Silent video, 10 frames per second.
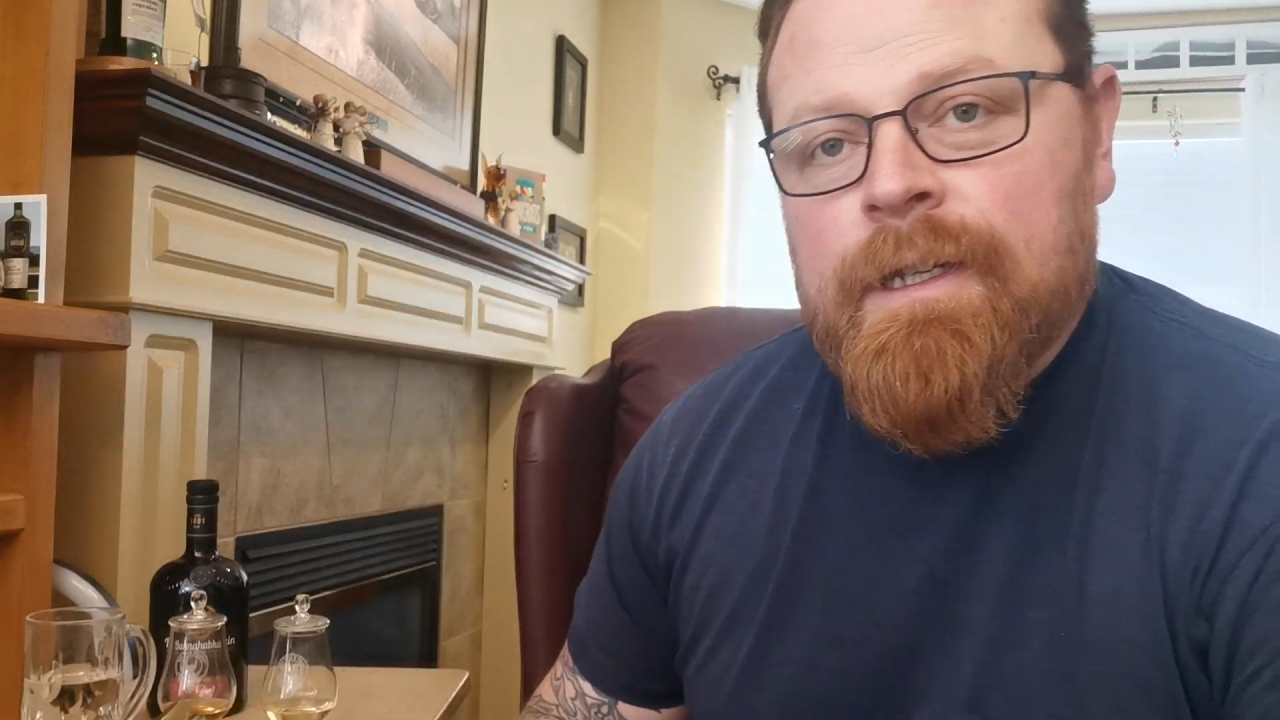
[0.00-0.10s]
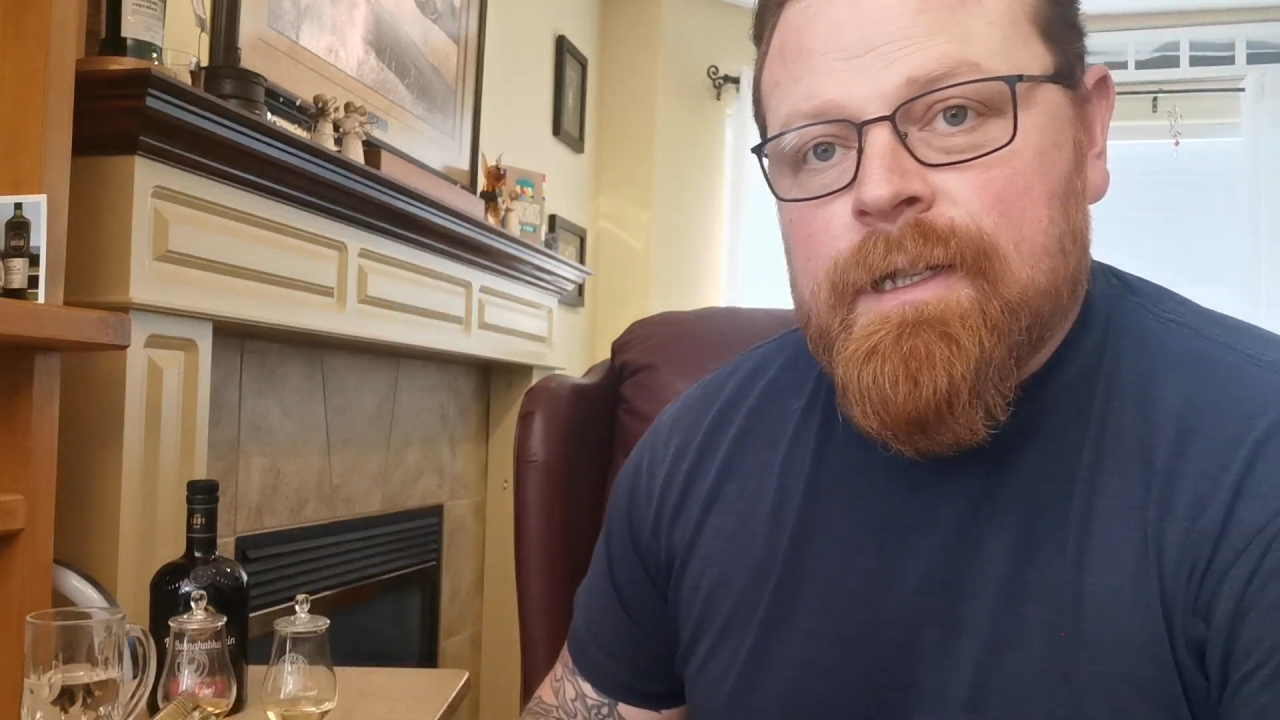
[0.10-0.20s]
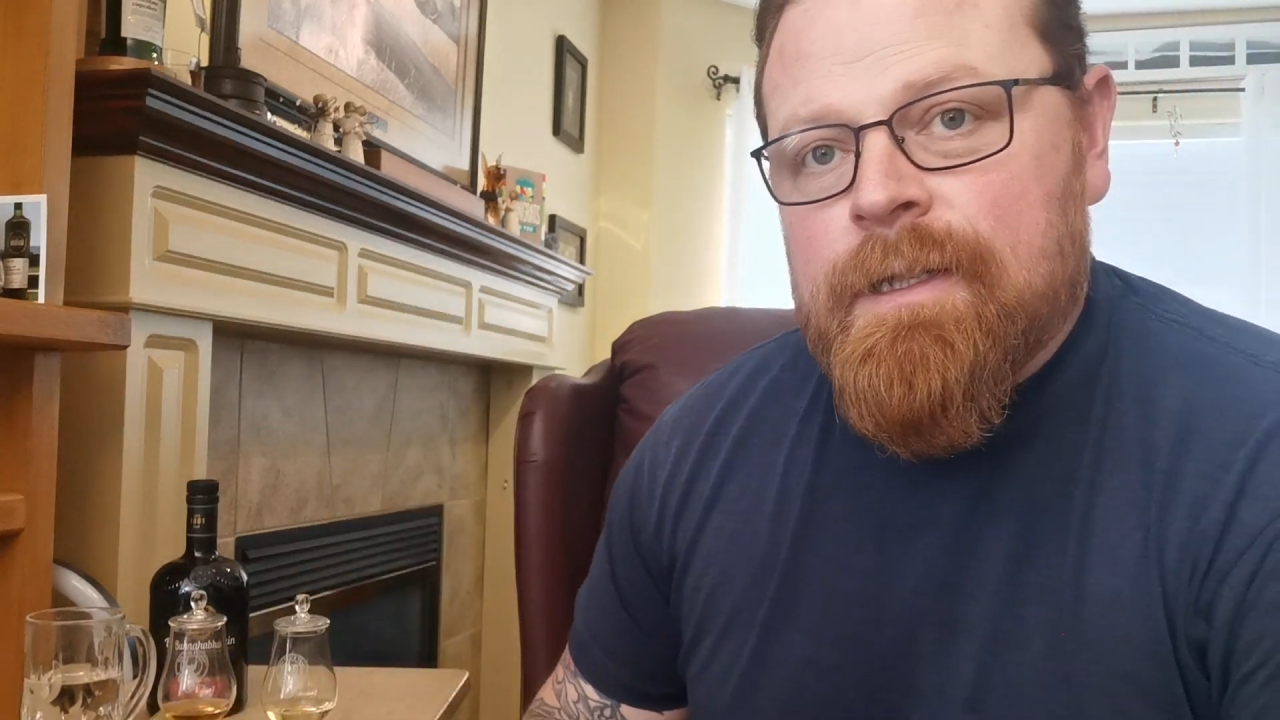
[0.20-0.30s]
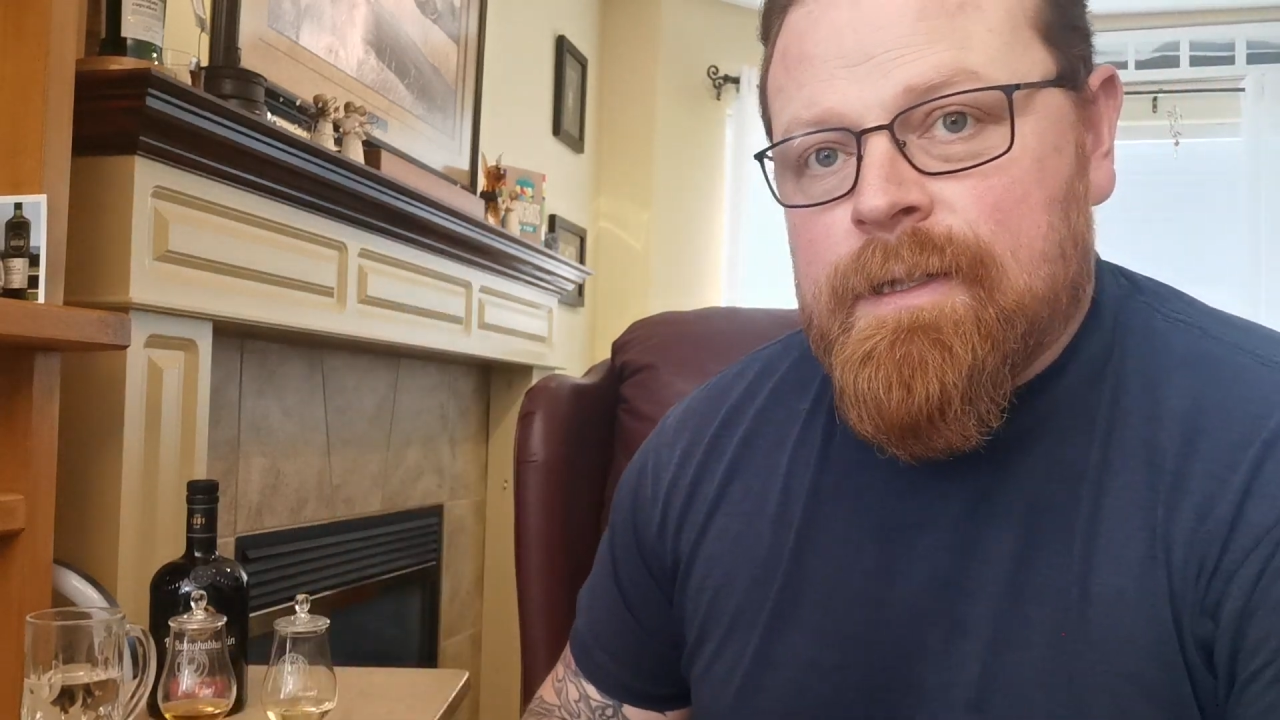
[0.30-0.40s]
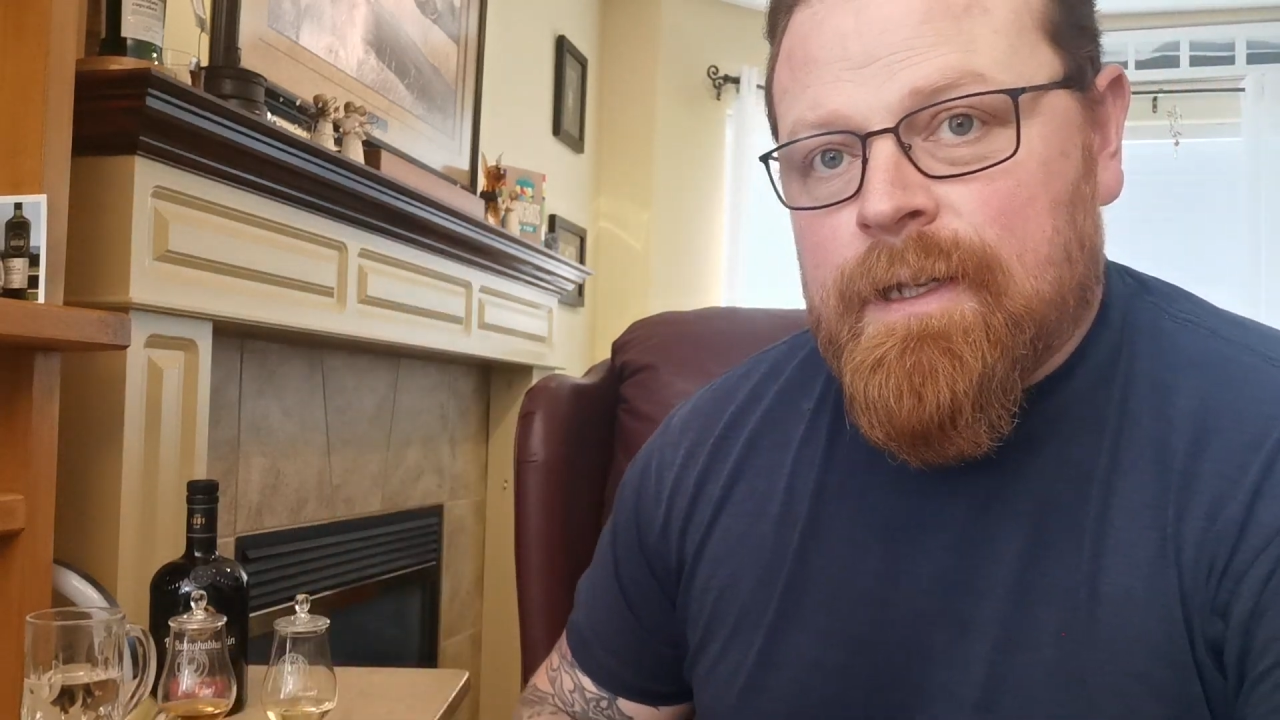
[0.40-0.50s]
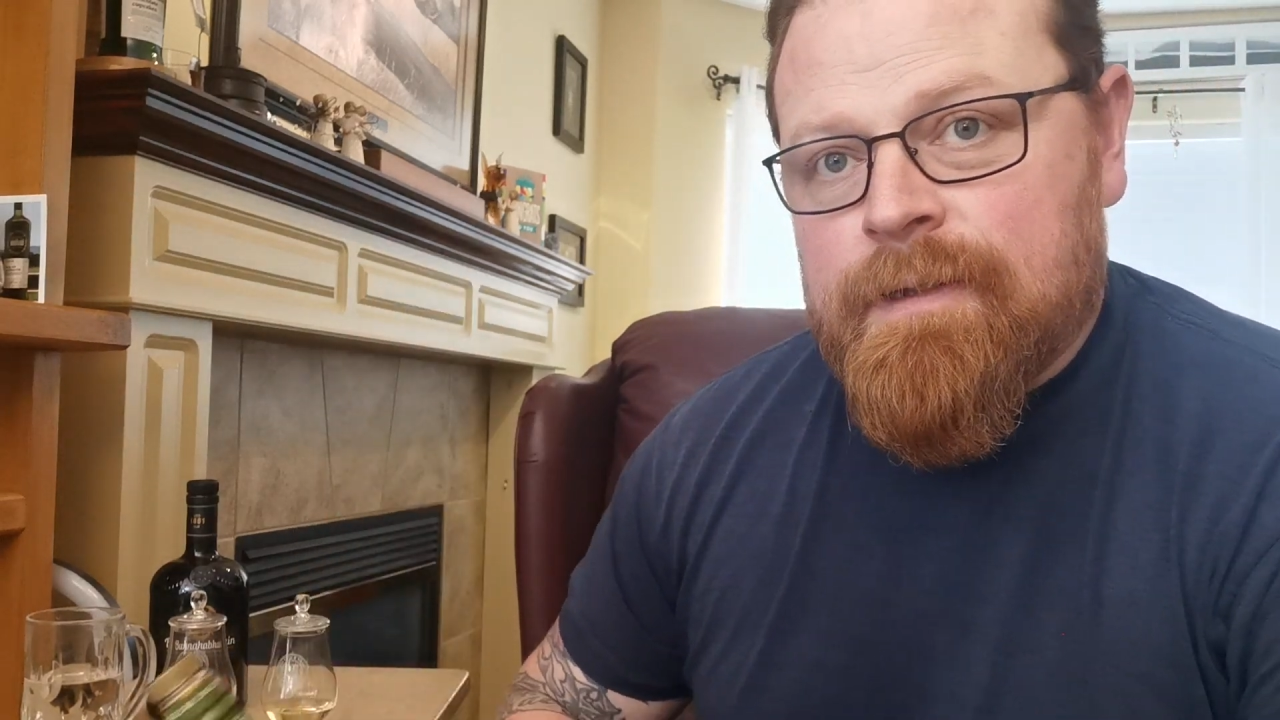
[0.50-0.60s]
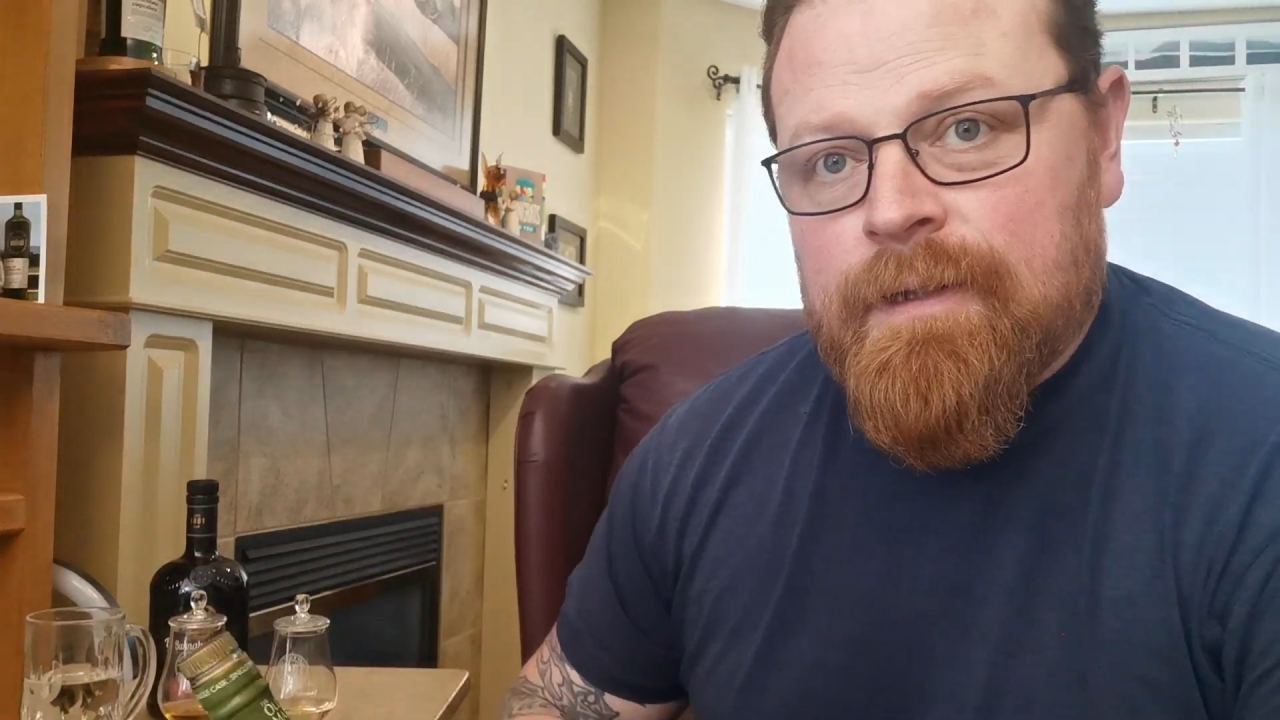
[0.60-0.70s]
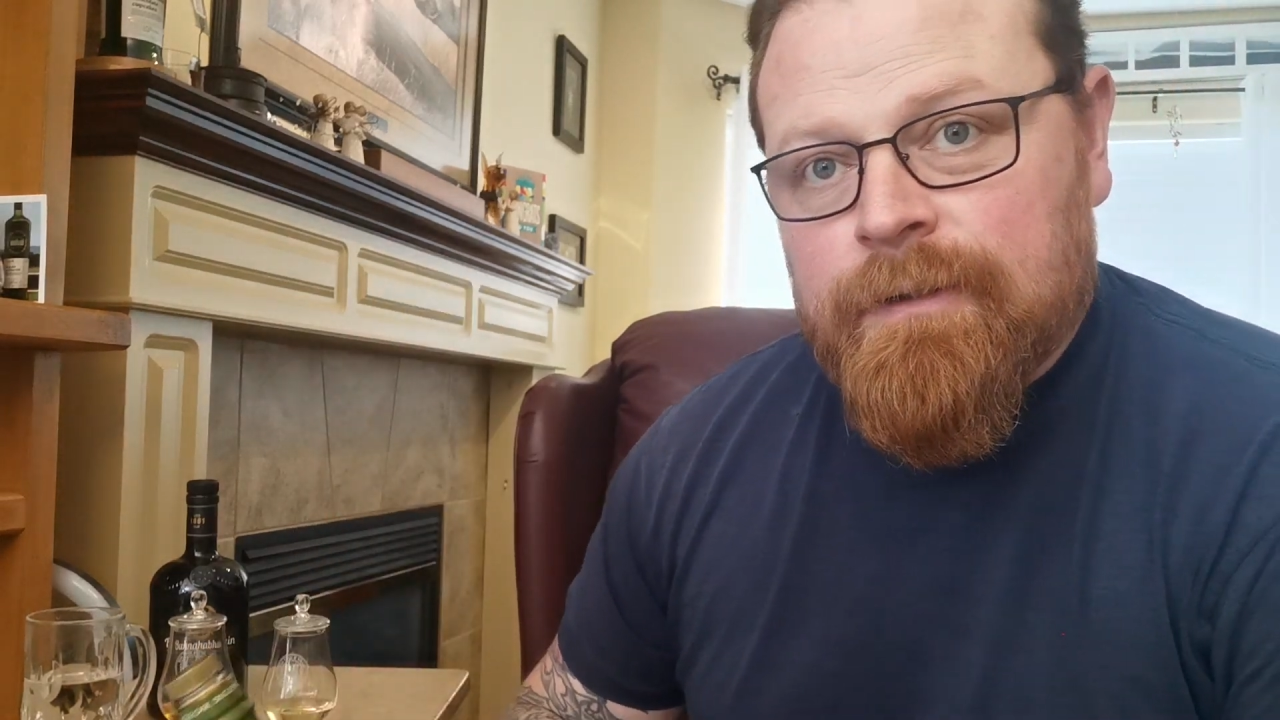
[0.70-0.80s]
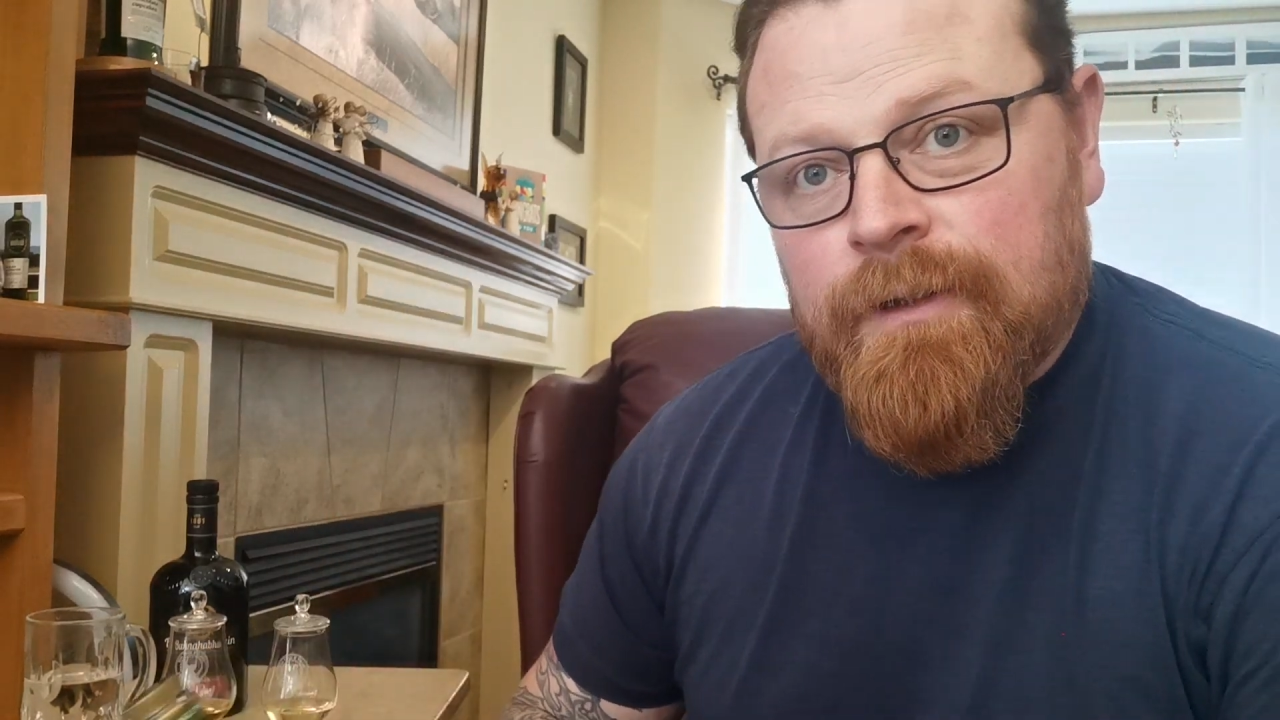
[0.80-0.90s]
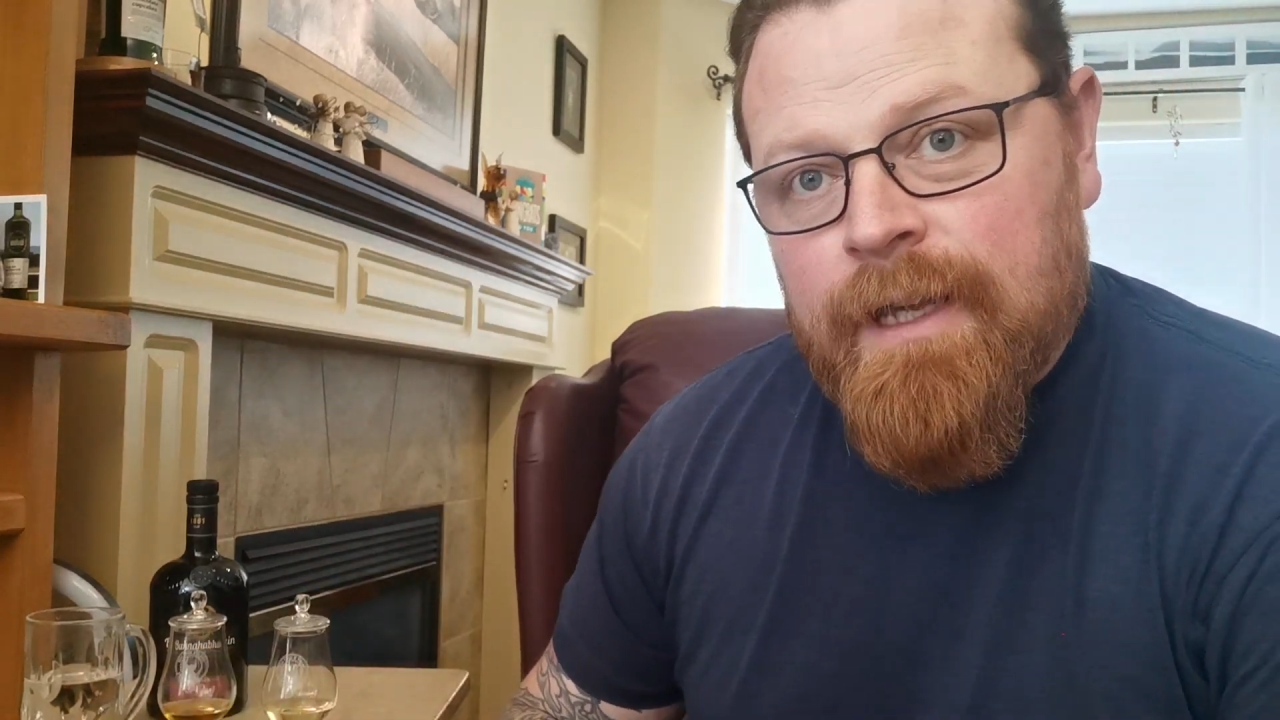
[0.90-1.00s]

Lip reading: is a single